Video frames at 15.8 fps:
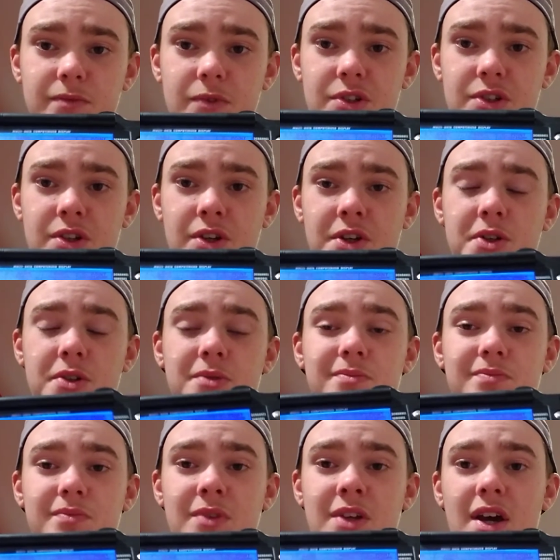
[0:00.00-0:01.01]
So
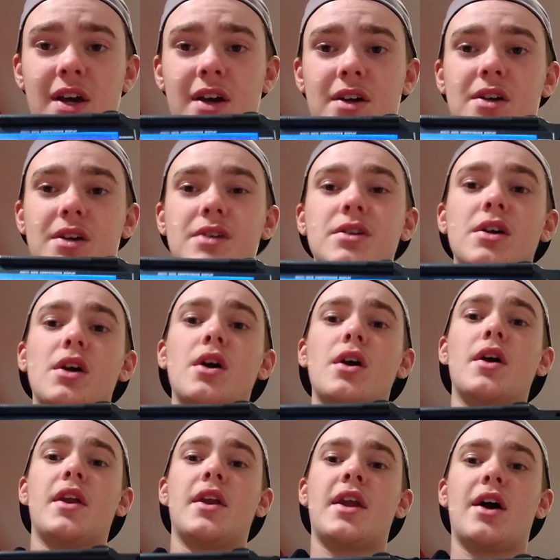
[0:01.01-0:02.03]
yeah.
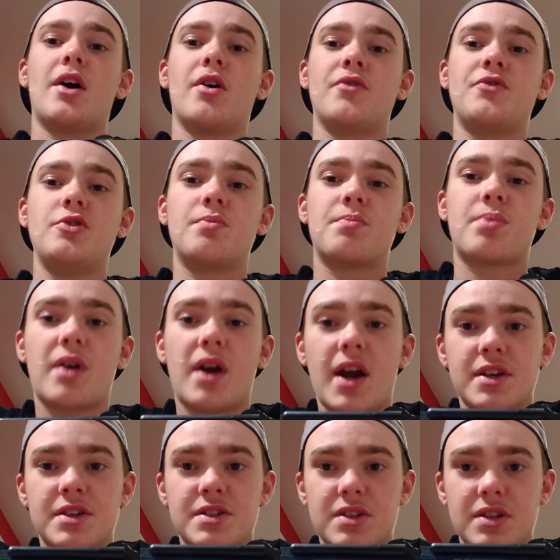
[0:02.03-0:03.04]
Now if you
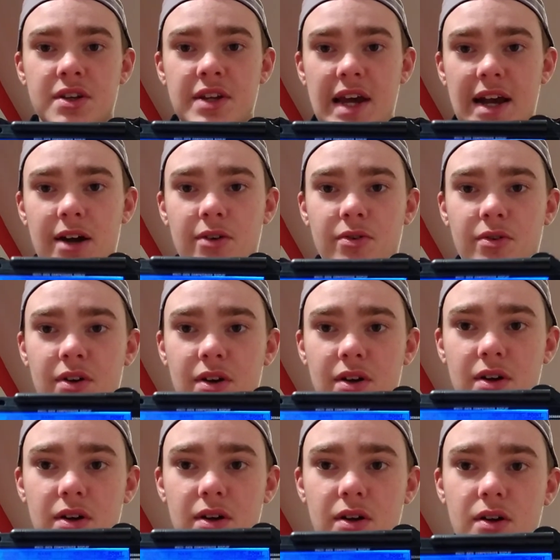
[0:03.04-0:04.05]
press down
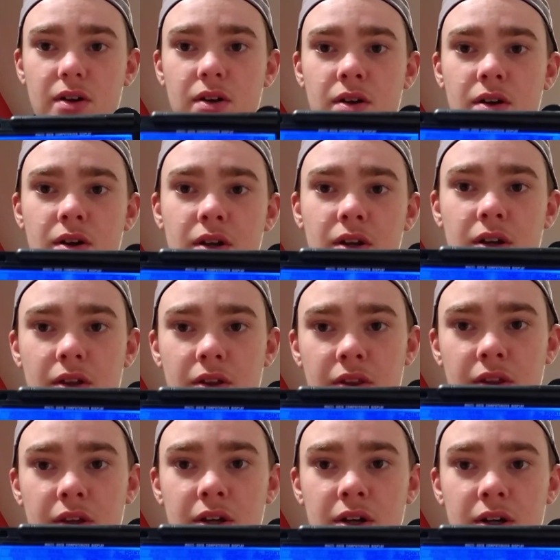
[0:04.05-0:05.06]
on
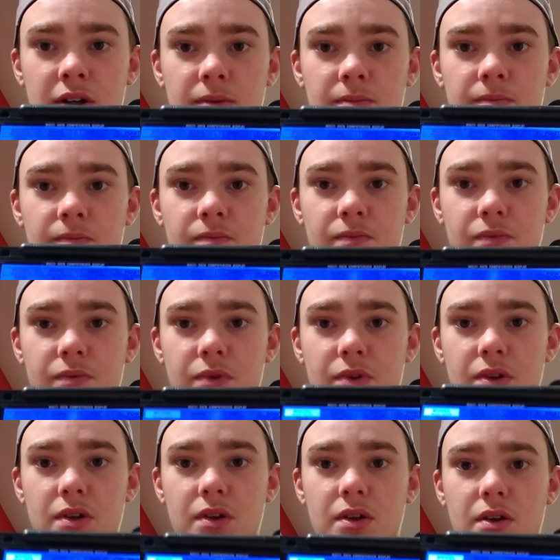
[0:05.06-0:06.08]
the
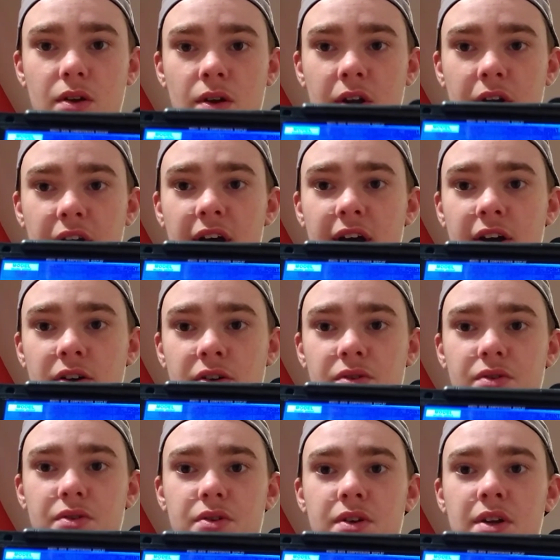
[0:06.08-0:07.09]
dial,
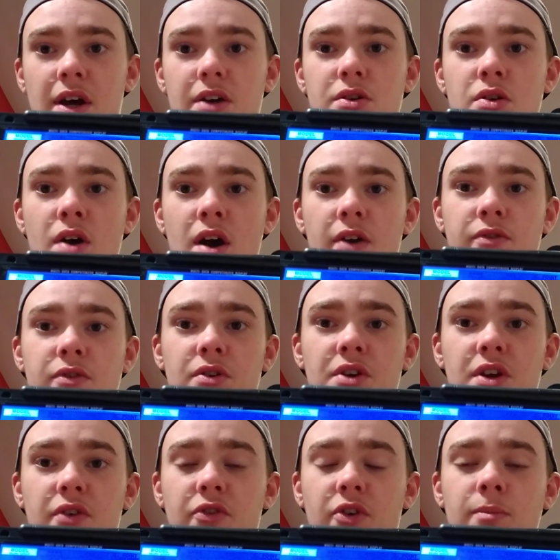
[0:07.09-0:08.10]
now you have your
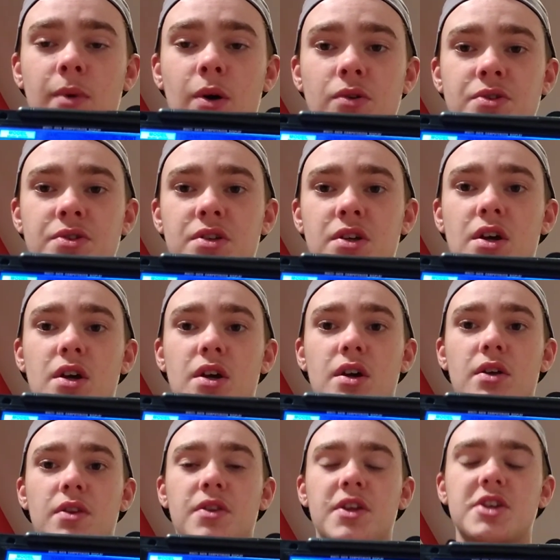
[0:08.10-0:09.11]
different modes.
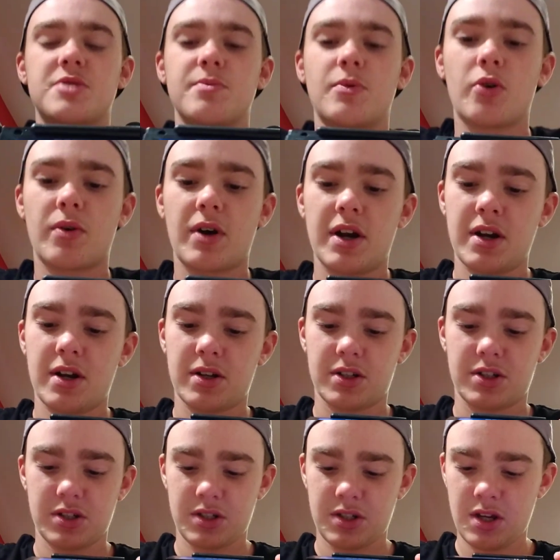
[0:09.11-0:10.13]
This mode right here,
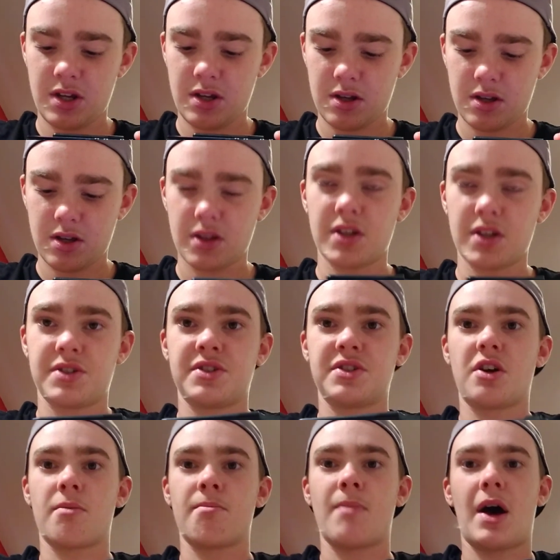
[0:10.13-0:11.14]
let's just see. This is
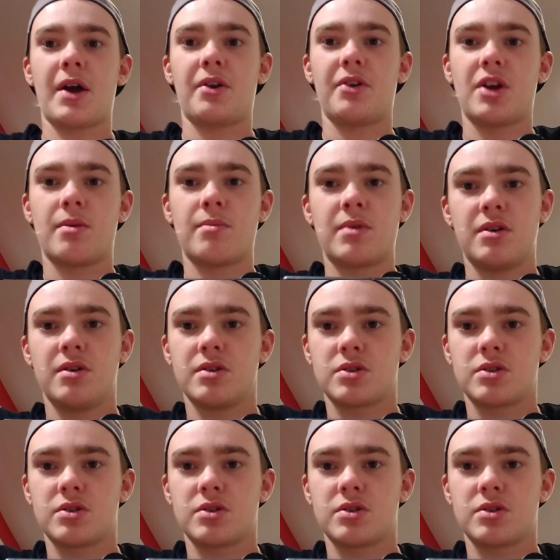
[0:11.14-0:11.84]
your model number.